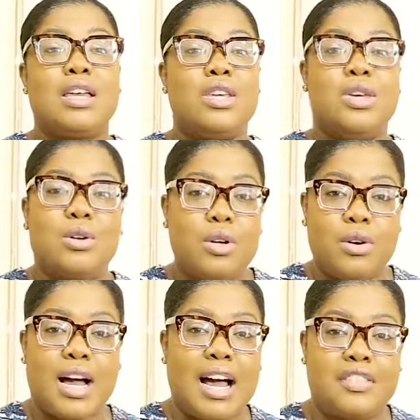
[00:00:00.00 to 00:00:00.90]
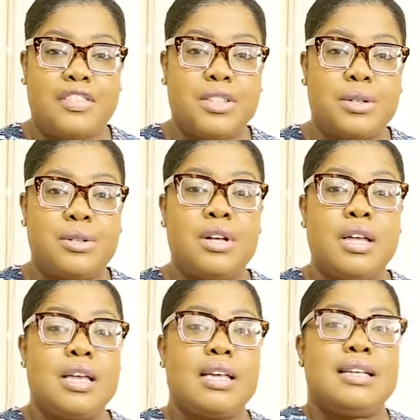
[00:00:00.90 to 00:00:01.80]
You don't have to
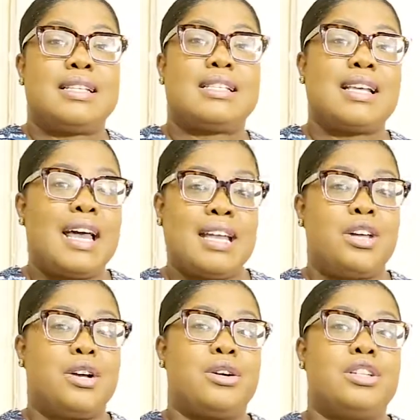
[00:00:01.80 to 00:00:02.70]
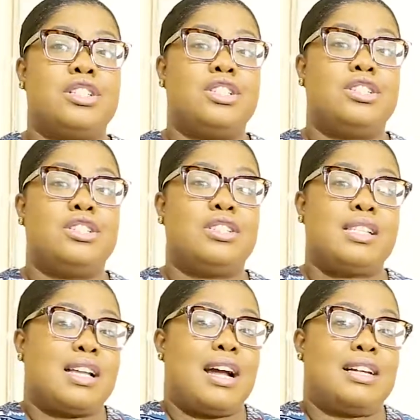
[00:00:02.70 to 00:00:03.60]
decide that you're going to
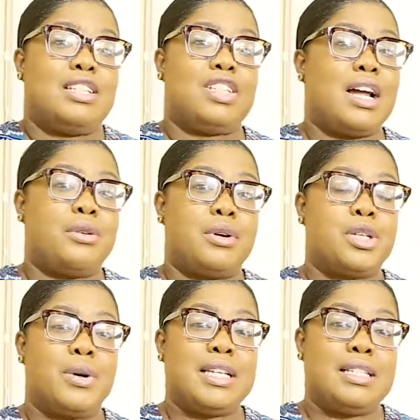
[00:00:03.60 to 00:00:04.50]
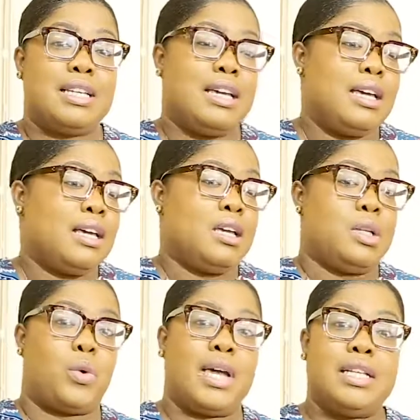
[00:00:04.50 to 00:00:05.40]
start it January
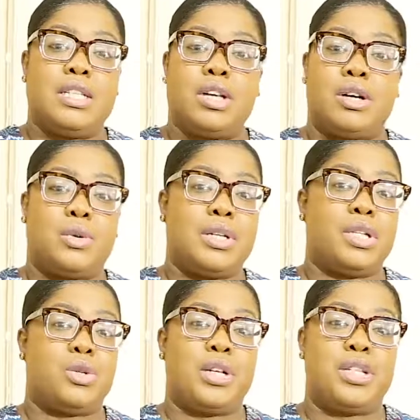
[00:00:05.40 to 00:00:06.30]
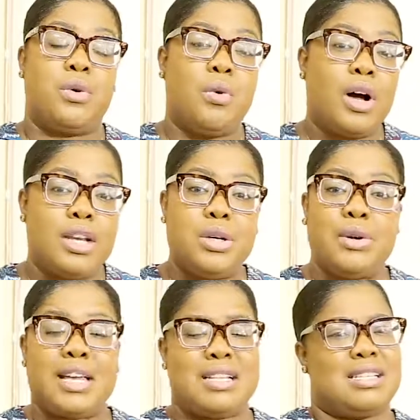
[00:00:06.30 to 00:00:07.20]
2020 or 2021. You
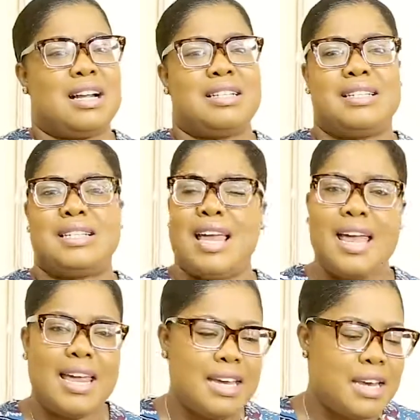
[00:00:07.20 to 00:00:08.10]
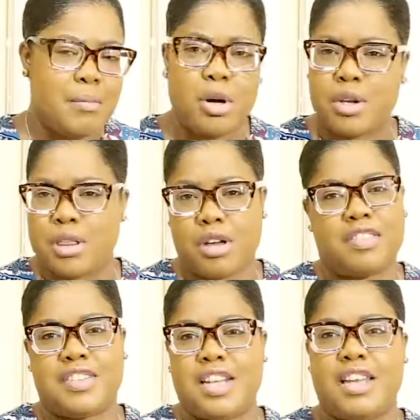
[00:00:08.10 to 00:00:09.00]
can start it any month
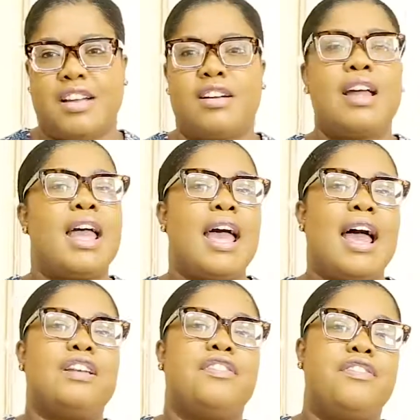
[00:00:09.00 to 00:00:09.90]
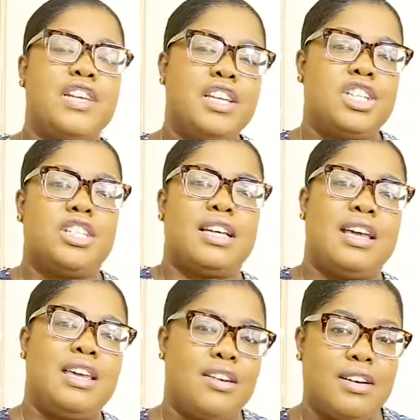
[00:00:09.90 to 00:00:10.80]
of the year and finish it
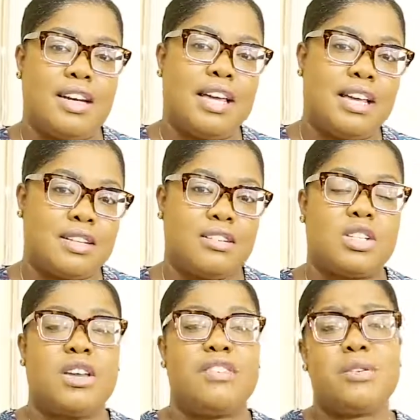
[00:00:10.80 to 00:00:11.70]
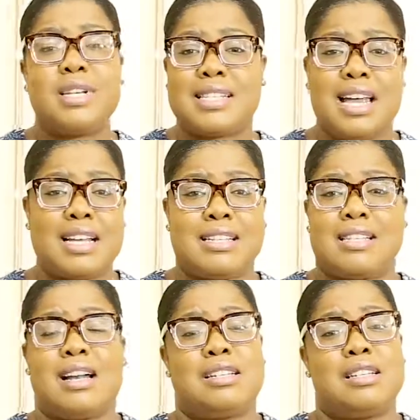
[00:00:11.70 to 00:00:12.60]
a year later. So if you decide to
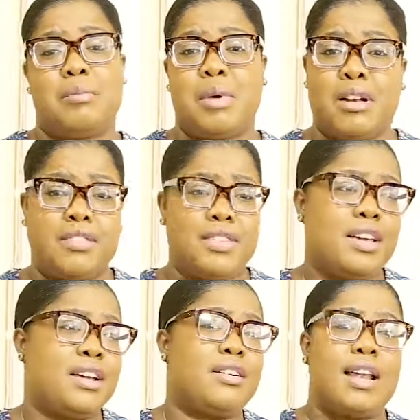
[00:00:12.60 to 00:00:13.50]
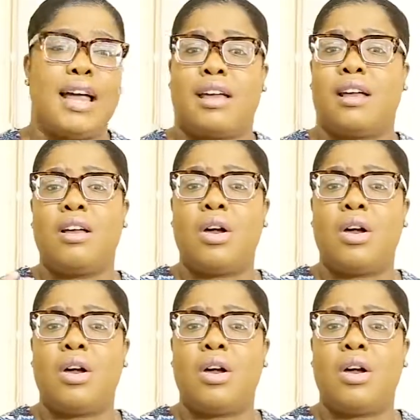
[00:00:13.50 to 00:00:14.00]
start in the middle of the year, like